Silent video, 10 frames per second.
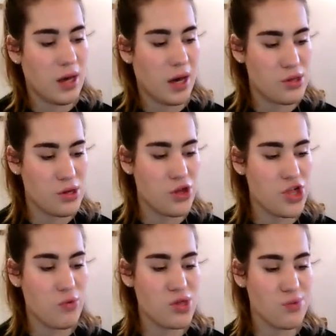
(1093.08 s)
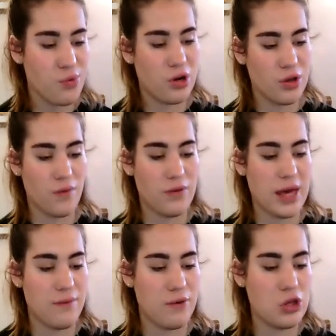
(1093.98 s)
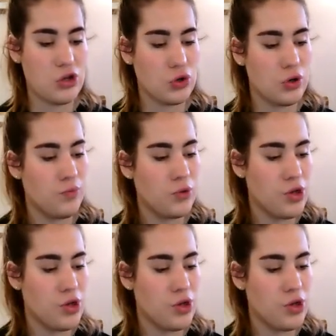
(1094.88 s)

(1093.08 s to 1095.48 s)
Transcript: As soon as she was small enough to get through the door,